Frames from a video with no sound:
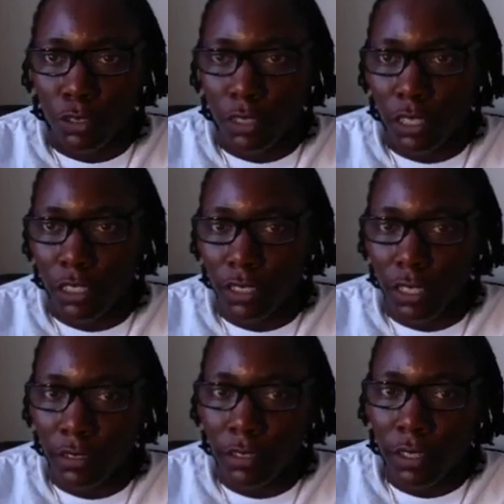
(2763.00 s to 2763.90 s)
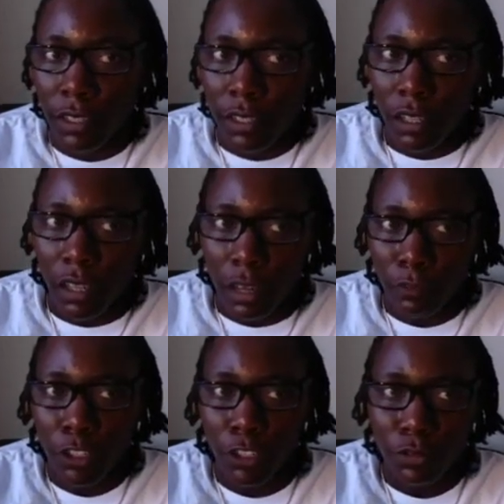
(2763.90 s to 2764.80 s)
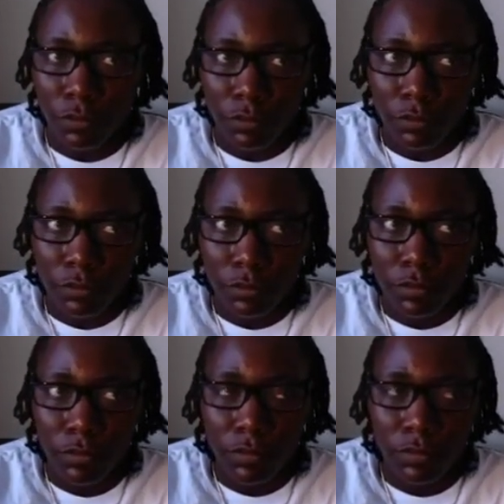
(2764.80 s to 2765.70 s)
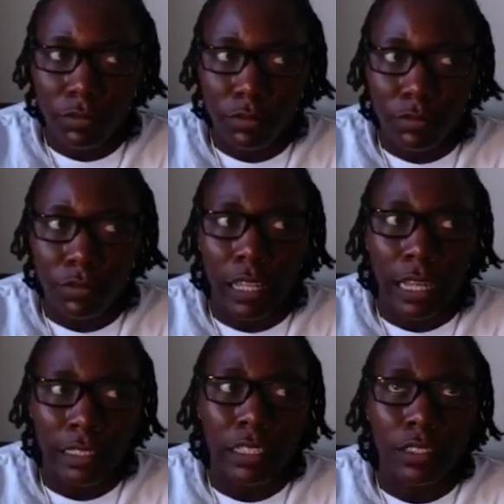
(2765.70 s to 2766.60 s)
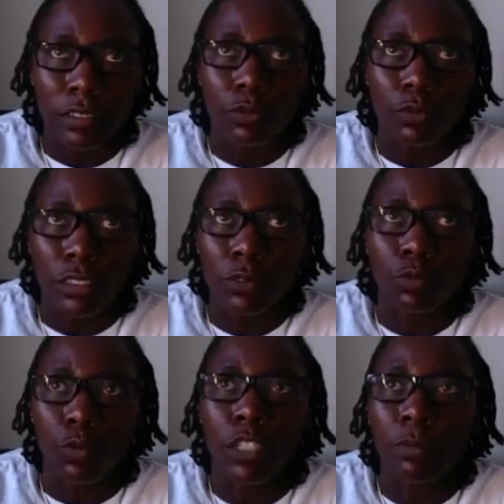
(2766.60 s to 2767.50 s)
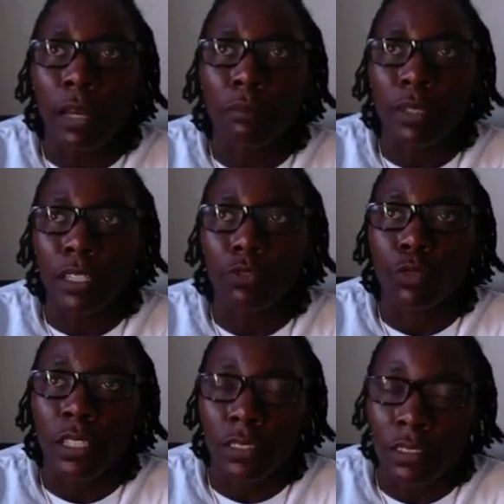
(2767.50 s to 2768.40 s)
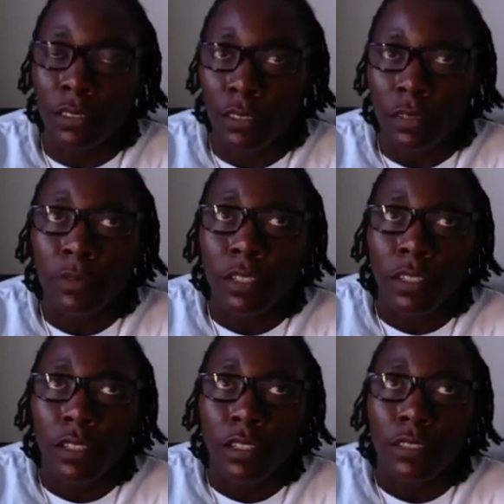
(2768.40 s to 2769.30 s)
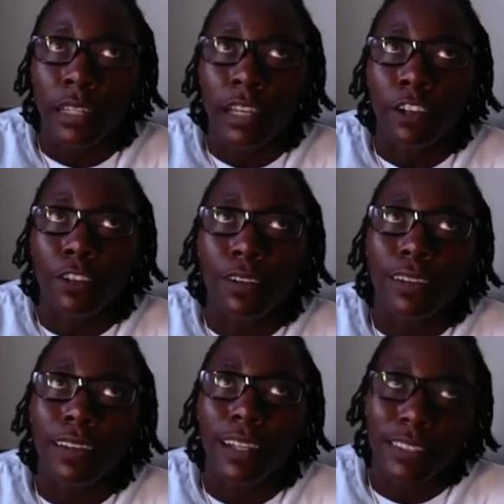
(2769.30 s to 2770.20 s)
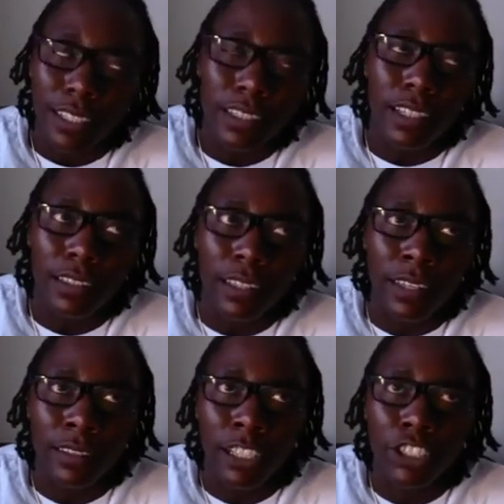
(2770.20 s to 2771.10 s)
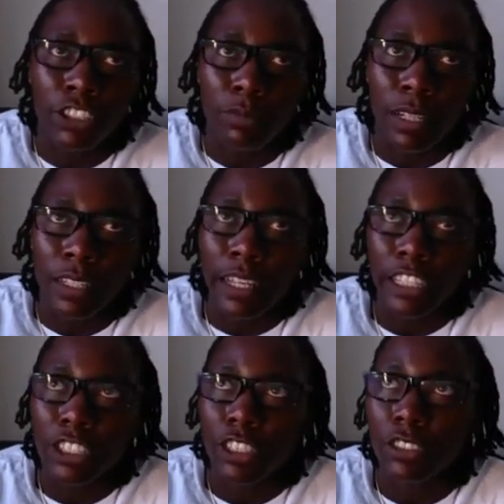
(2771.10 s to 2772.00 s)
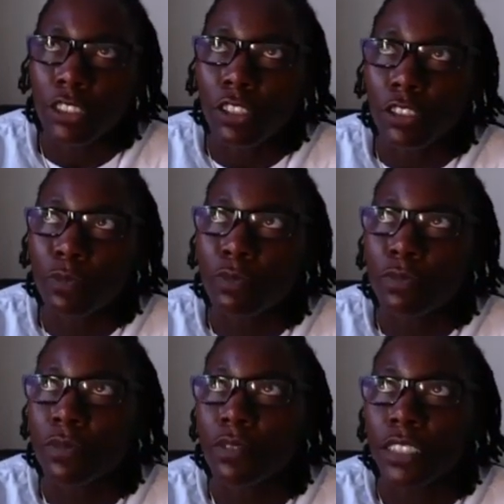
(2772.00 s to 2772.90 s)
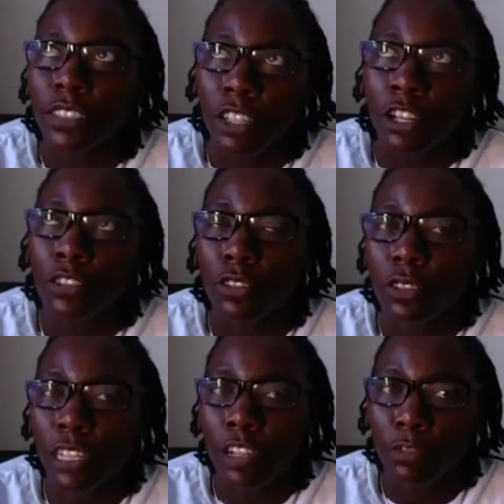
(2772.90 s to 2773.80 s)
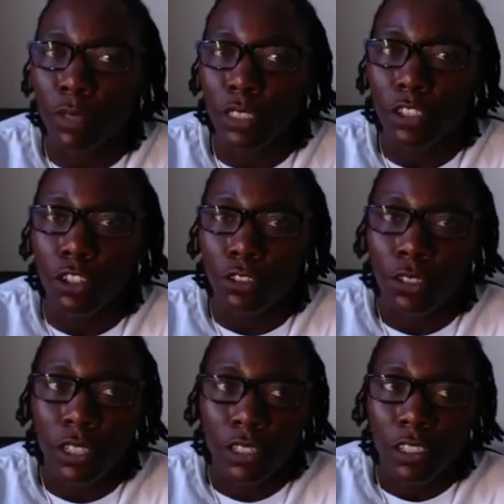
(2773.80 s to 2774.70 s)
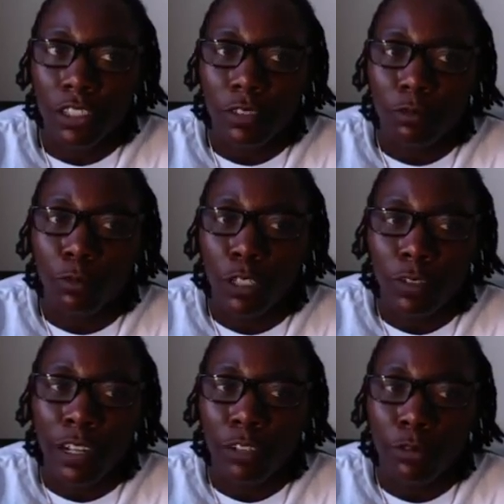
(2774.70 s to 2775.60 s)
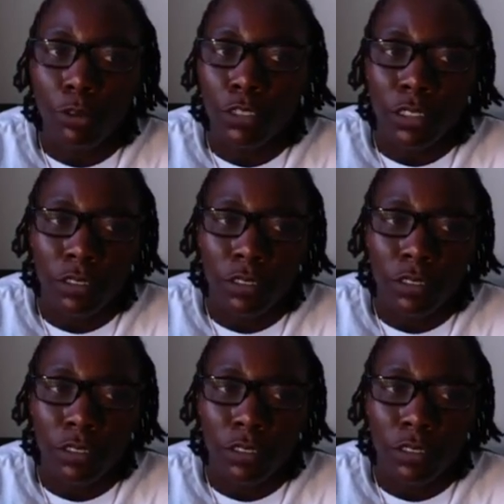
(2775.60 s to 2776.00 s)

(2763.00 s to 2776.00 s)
things that I felt I needed was one of my biggest weaknesses. Now, I said that next year is my last year. So this is also a time for me to go. One of our quotes